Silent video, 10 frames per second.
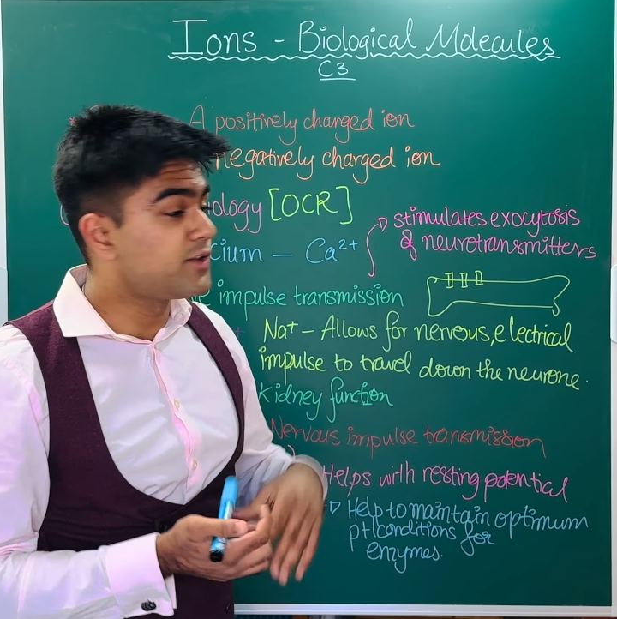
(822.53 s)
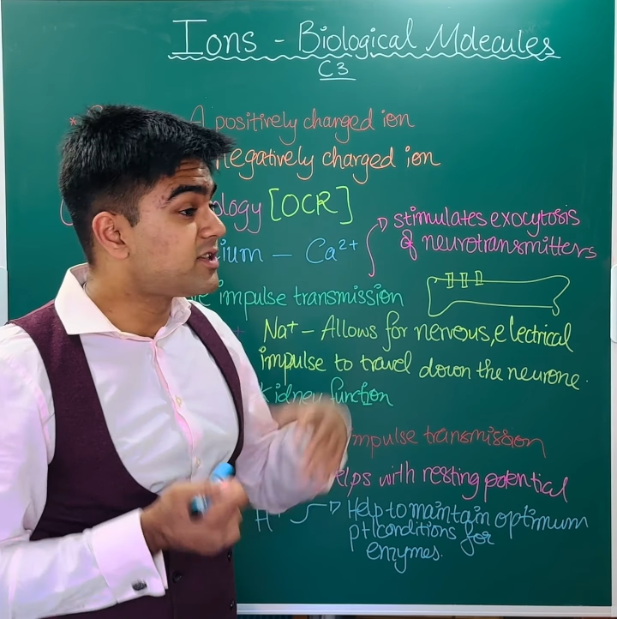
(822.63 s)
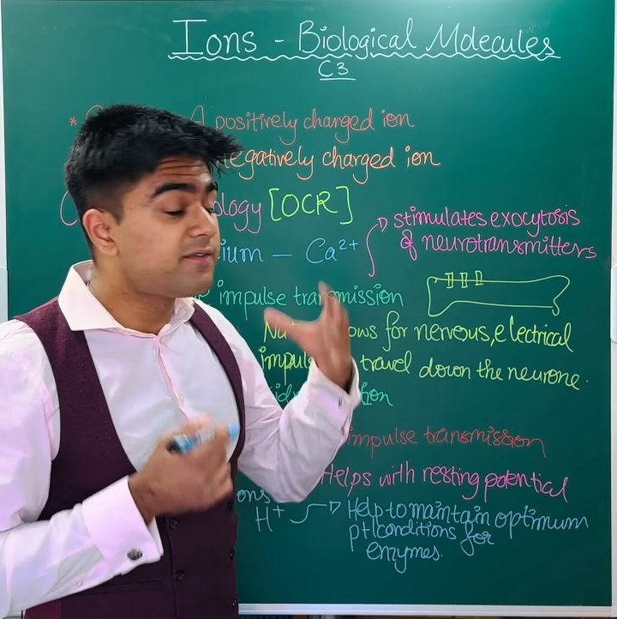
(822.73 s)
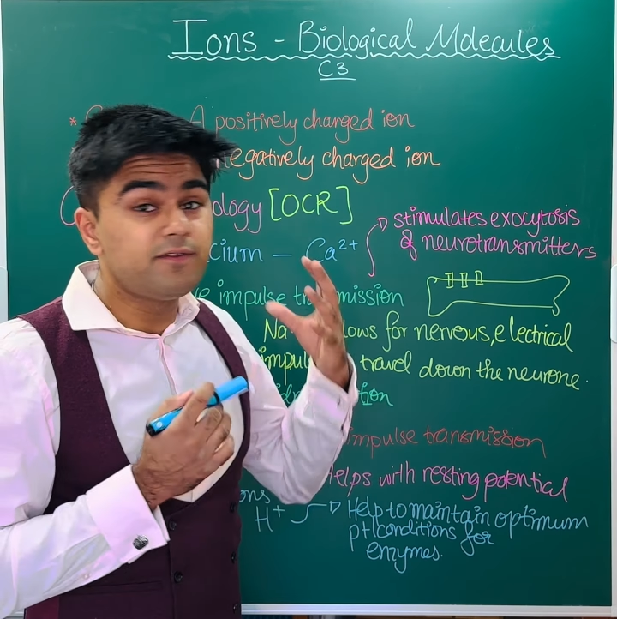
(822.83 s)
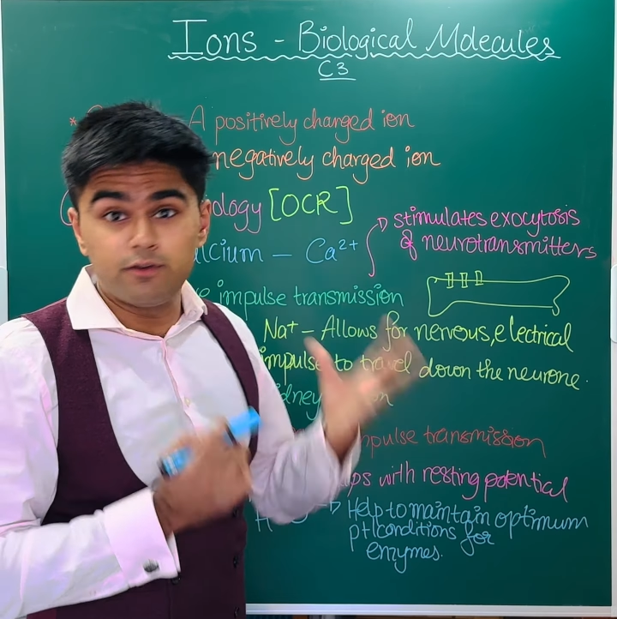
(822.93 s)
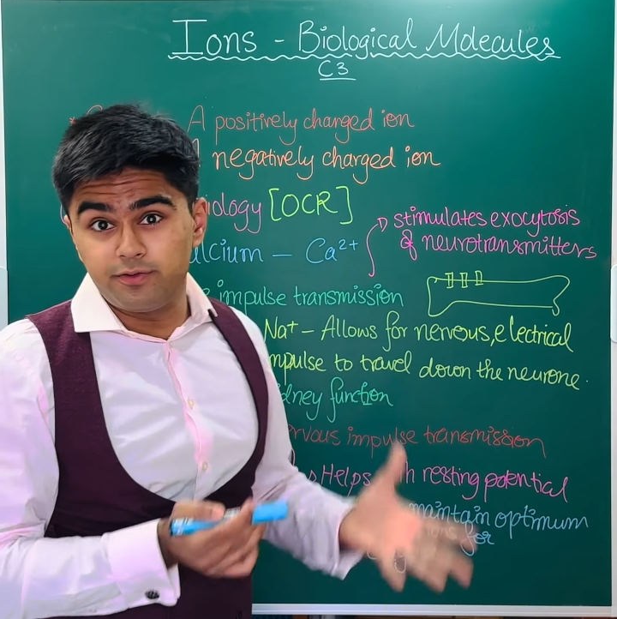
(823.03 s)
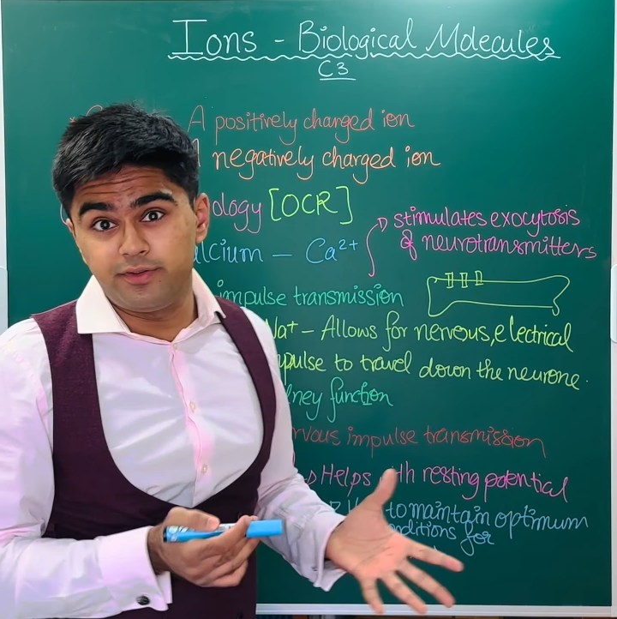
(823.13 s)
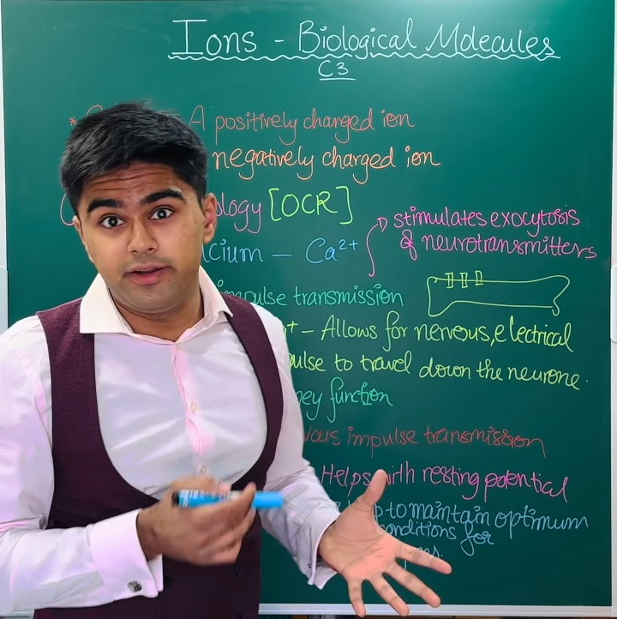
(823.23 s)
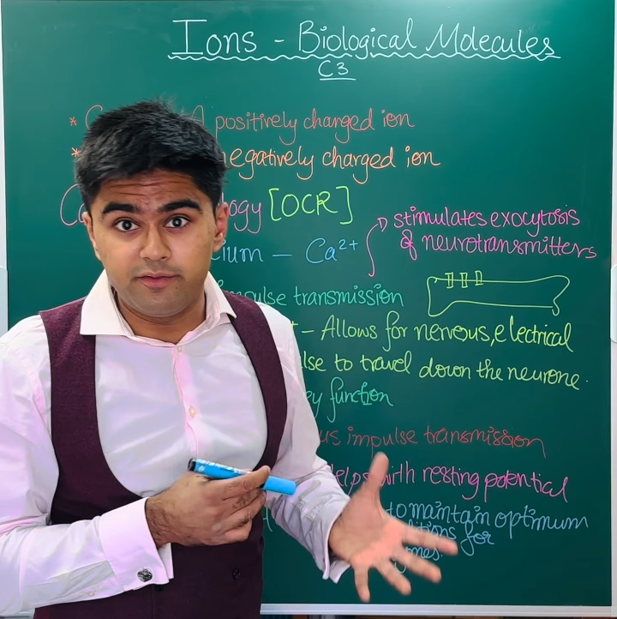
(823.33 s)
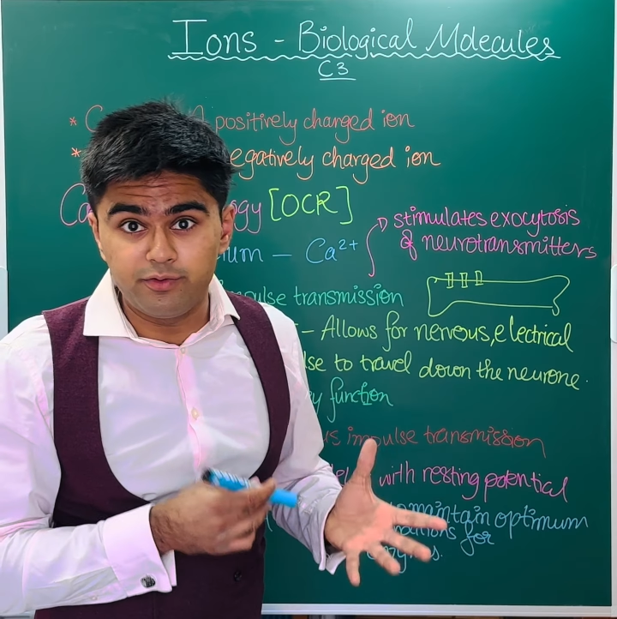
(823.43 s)
Feel
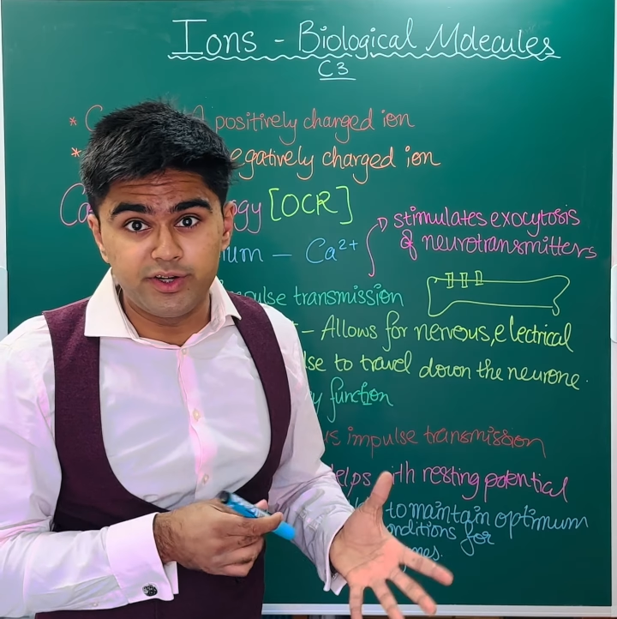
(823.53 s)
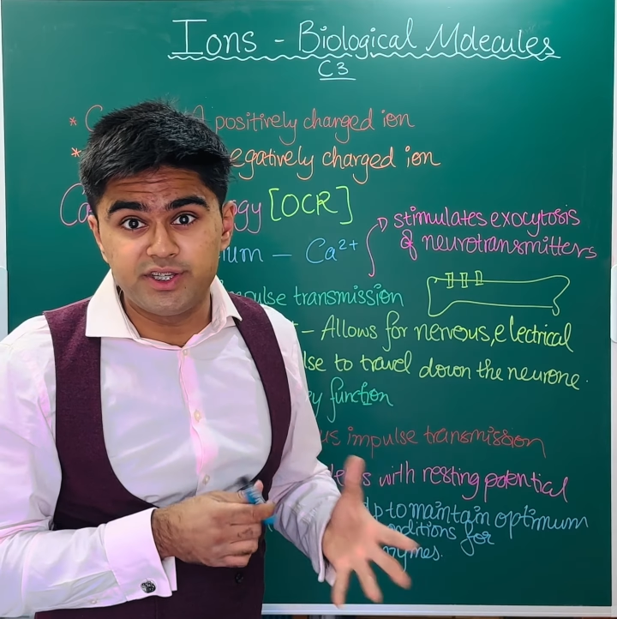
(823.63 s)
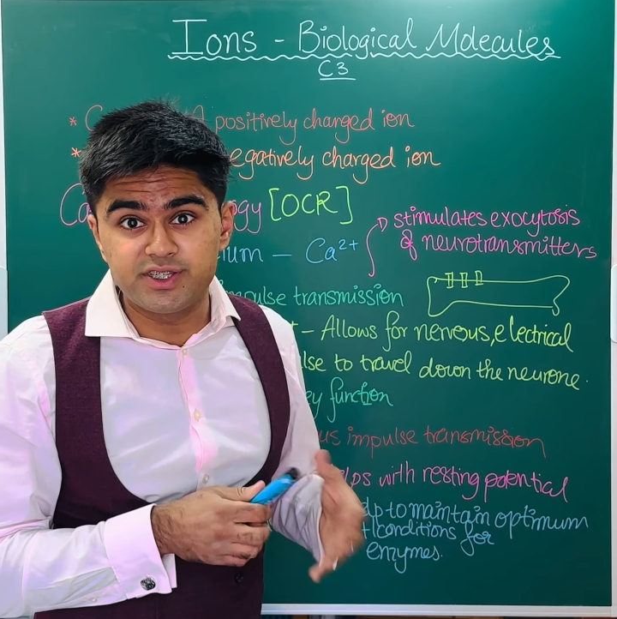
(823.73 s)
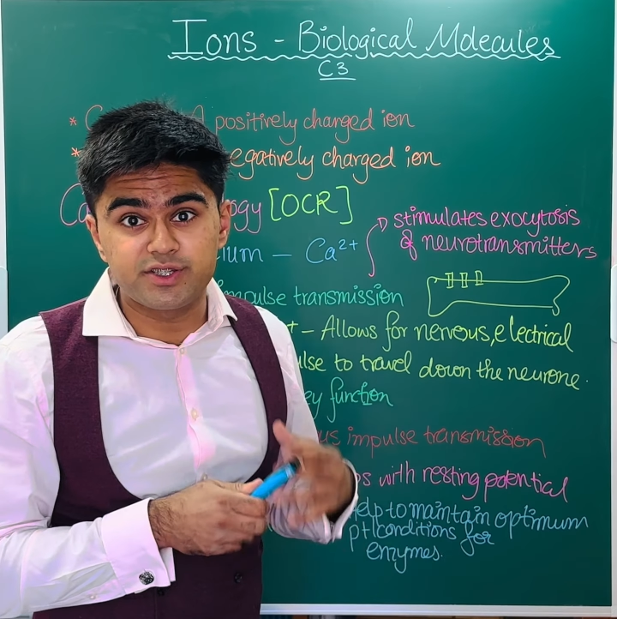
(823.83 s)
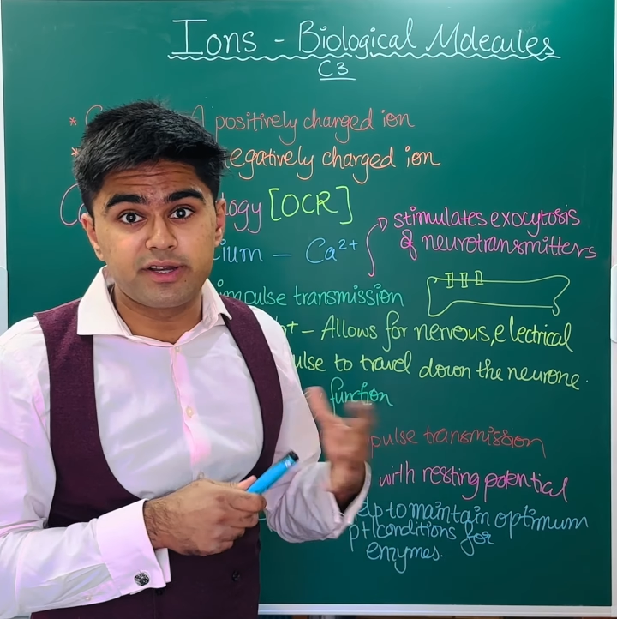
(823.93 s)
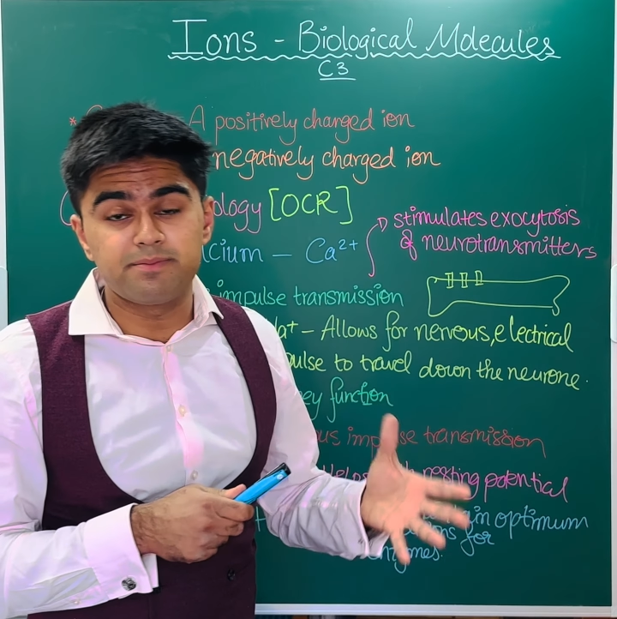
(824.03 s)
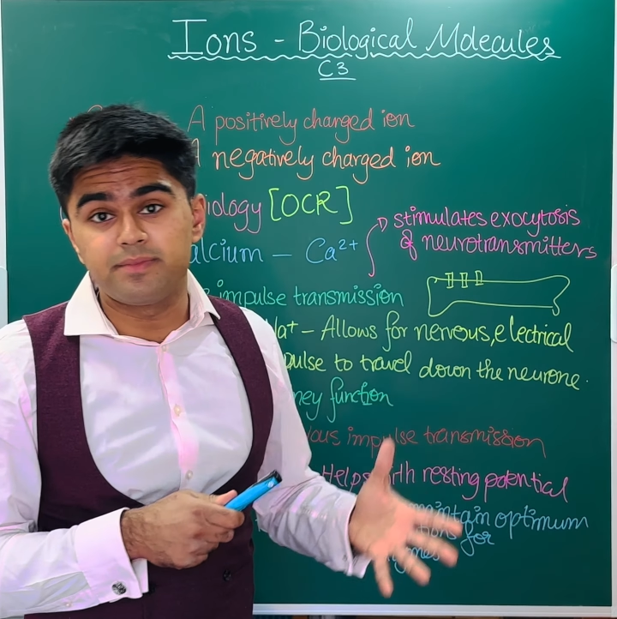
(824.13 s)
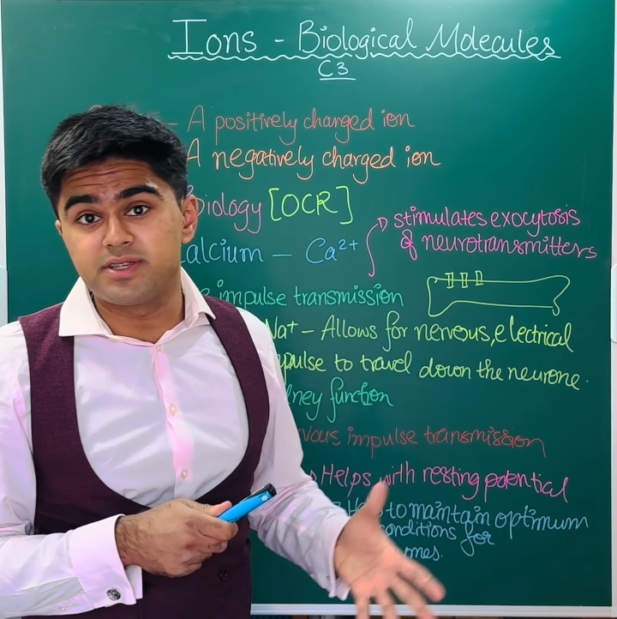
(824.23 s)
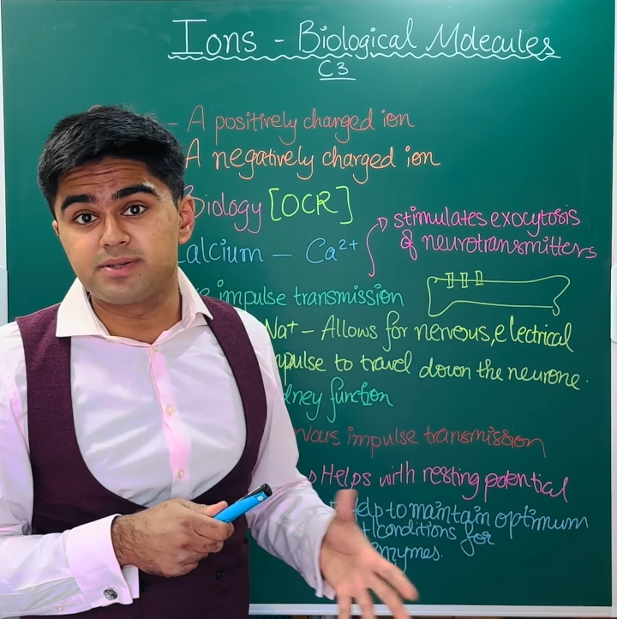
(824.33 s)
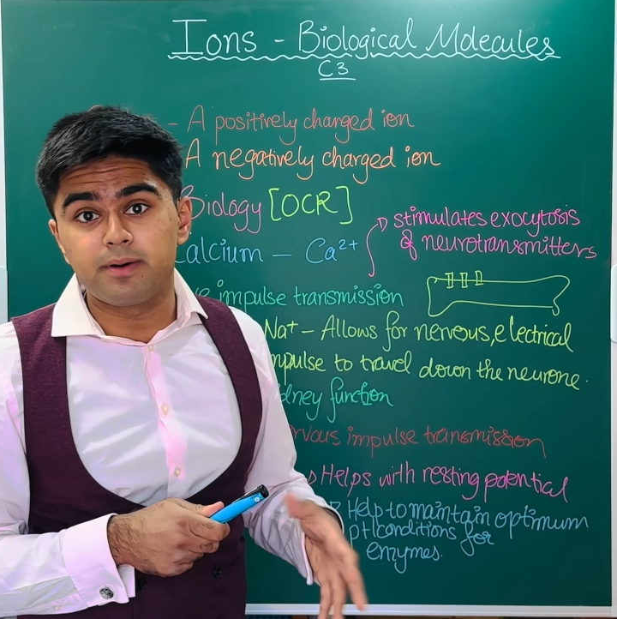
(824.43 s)
free to skip
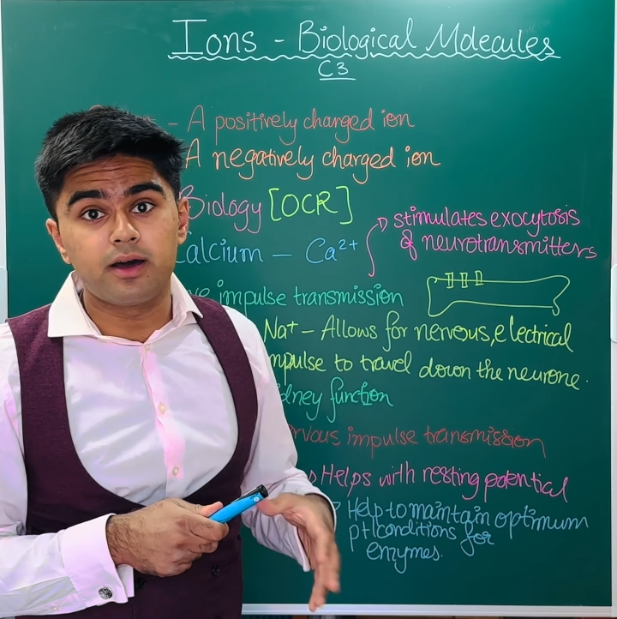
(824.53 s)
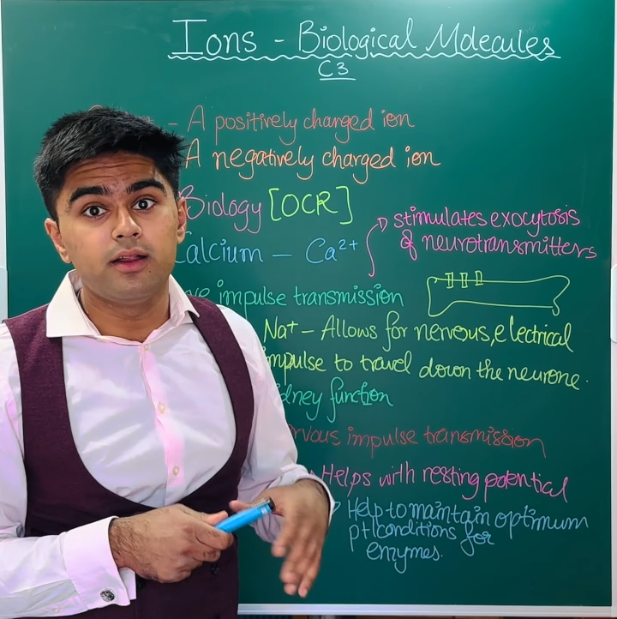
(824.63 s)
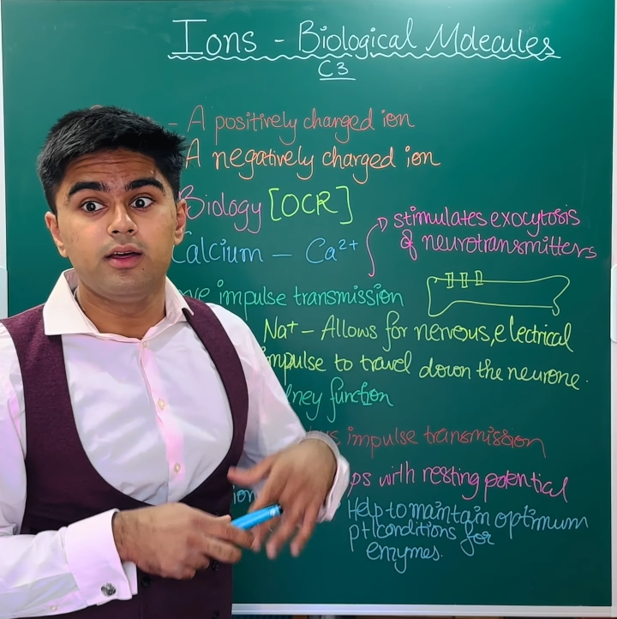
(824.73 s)
this part